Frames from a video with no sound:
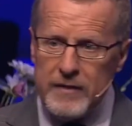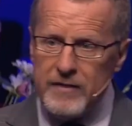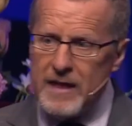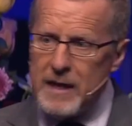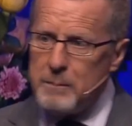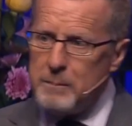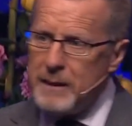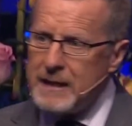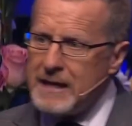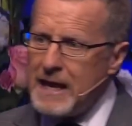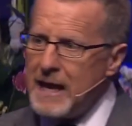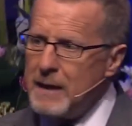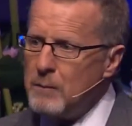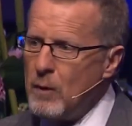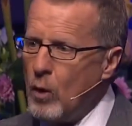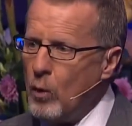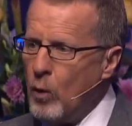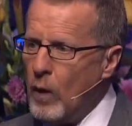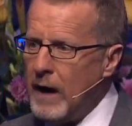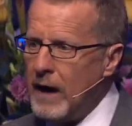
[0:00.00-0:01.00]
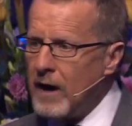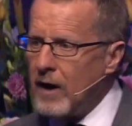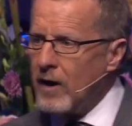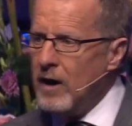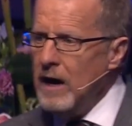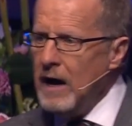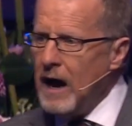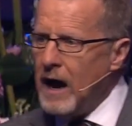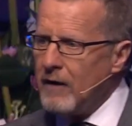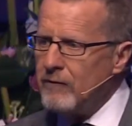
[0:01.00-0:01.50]
then became aware
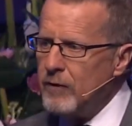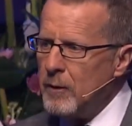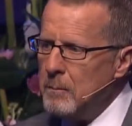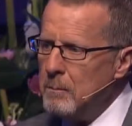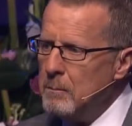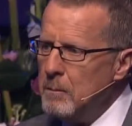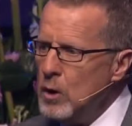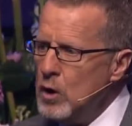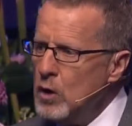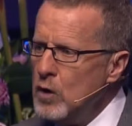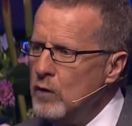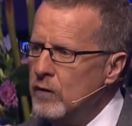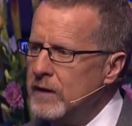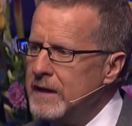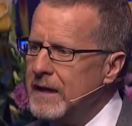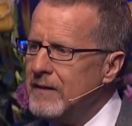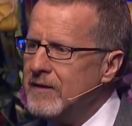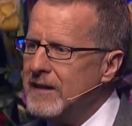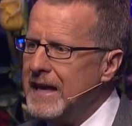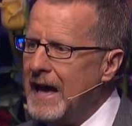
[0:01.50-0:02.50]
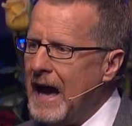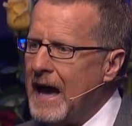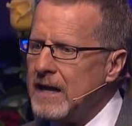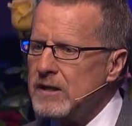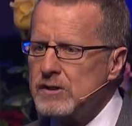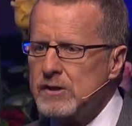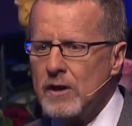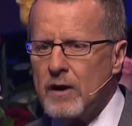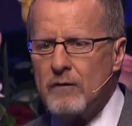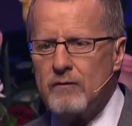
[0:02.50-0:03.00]
of the moving and the
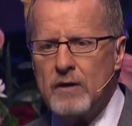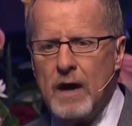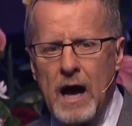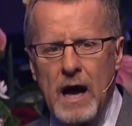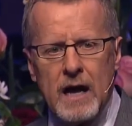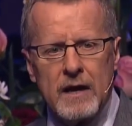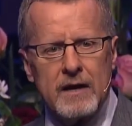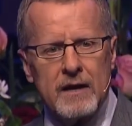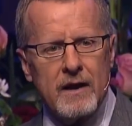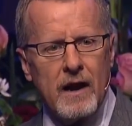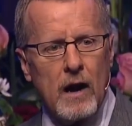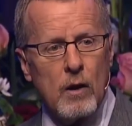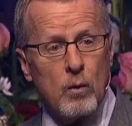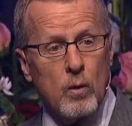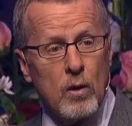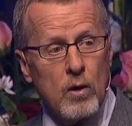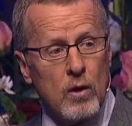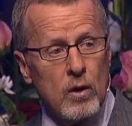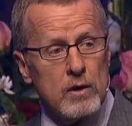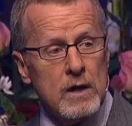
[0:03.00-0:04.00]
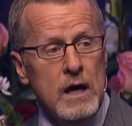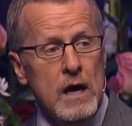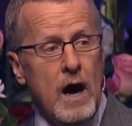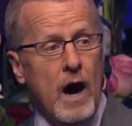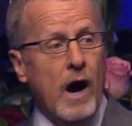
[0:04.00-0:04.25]
action of God in our world,